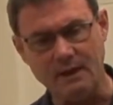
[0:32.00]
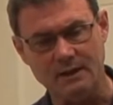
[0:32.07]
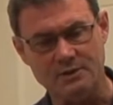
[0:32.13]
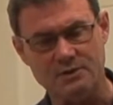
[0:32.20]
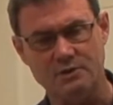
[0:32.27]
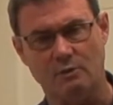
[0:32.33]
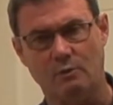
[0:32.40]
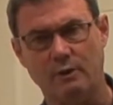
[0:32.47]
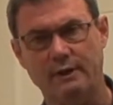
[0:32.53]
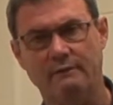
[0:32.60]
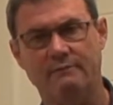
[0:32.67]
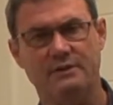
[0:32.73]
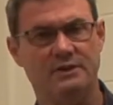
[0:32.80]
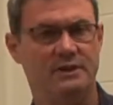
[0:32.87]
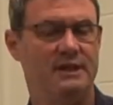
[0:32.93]
story
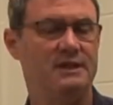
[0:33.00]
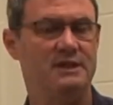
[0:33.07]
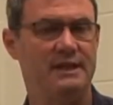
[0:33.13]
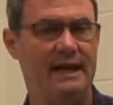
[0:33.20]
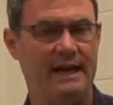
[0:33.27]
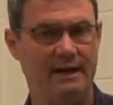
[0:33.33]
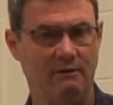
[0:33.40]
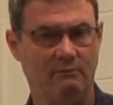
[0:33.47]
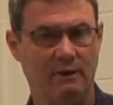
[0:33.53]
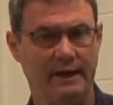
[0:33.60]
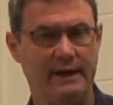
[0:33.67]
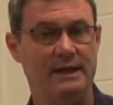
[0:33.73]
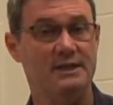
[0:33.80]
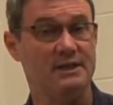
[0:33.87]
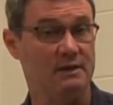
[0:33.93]
of the Cincinnati
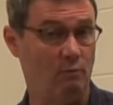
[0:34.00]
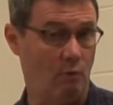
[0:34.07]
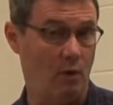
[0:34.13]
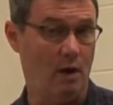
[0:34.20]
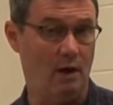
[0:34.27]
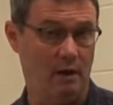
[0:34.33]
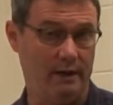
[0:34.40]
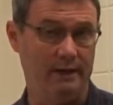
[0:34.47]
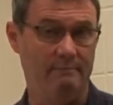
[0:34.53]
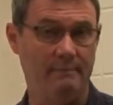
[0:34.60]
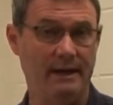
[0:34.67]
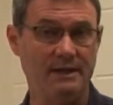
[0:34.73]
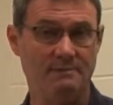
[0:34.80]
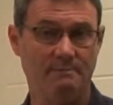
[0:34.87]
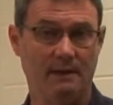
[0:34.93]
Reds and Juan and
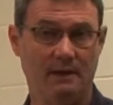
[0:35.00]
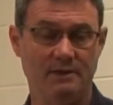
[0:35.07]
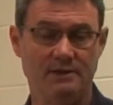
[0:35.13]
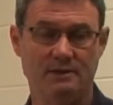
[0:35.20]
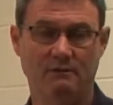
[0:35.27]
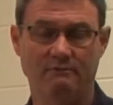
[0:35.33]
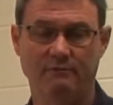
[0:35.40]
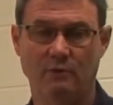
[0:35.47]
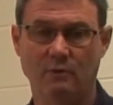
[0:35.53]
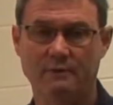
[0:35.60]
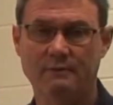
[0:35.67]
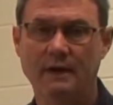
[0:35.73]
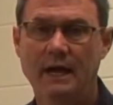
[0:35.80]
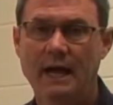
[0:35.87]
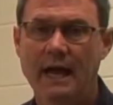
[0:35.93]
baseball and so forth.
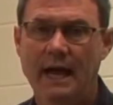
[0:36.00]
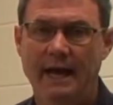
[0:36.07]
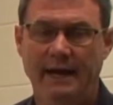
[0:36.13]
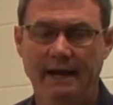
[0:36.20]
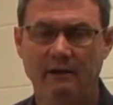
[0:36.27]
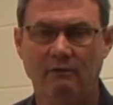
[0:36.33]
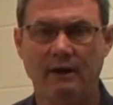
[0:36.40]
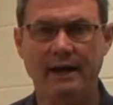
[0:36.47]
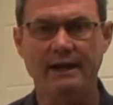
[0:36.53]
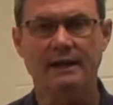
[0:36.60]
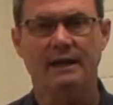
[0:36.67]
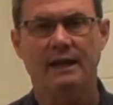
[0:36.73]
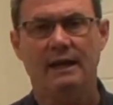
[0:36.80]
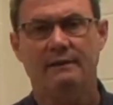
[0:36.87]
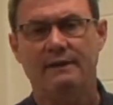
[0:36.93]
At any rate,
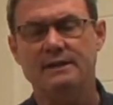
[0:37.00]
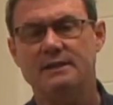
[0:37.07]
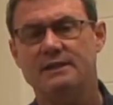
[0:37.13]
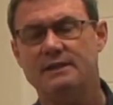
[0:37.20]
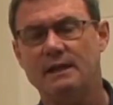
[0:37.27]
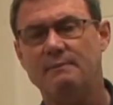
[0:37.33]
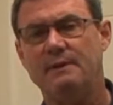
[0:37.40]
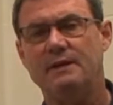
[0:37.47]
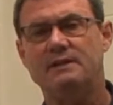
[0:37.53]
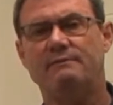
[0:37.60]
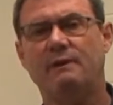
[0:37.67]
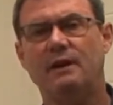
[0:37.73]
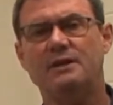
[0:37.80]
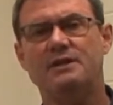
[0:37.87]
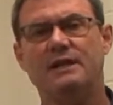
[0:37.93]
this is something that's
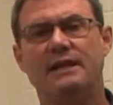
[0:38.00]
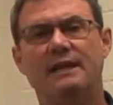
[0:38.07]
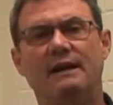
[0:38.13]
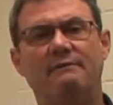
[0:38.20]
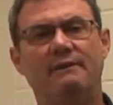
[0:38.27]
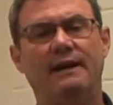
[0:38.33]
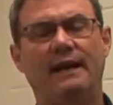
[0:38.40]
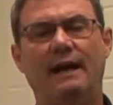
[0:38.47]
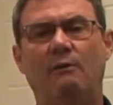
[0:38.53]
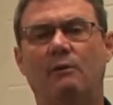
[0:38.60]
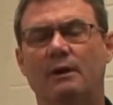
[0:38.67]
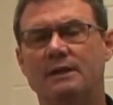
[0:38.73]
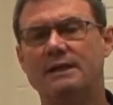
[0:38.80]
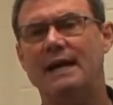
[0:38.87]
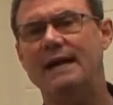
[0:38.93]
very significant. I
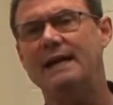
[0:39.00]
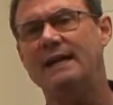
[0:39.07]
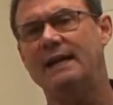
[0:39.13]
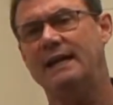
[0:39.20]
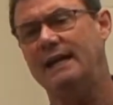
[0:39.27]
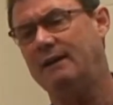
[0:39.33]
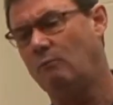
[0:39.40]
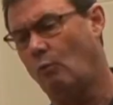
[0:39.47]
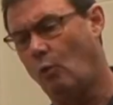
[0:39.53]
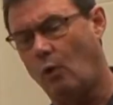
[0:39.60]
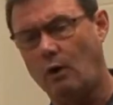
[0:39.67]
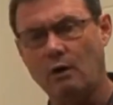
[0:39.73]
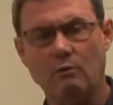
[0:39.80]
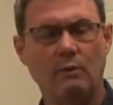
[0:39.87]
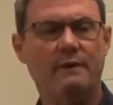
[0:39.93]
want to take it and
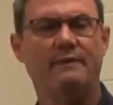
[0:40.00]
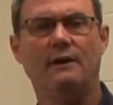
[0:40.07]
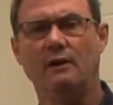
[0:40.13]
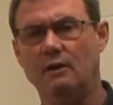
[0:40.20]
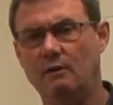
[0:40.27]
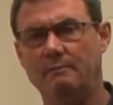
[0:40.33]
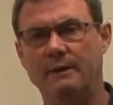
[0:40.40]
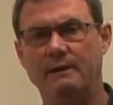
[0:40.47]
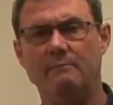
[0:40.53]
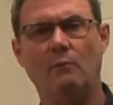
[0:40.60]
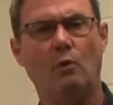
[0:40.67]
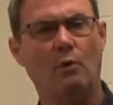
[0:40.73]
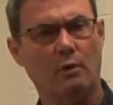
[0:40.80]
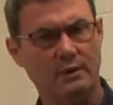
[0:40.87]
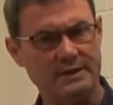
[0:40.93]
work with it a little bit
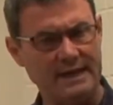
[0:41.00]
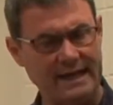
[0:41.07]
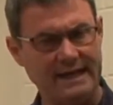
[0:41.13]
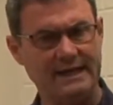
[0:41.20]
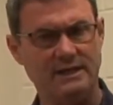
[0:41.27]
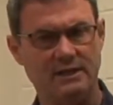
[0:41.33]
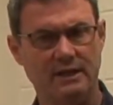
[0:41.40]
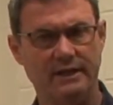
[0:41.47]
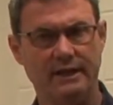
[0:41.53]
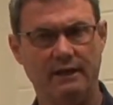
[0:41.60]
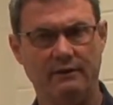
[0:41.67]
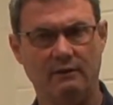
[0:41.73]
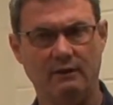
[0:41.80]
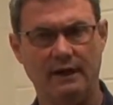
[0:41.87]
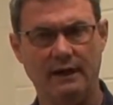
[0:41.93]
more, take it to
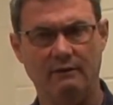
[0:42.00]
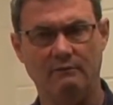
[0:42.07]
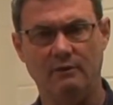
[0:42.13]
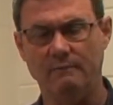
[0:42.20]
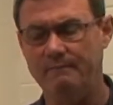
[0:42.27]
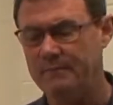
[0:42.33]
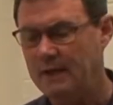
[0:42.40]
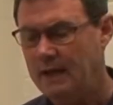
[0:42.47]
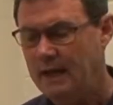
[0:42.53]
another level.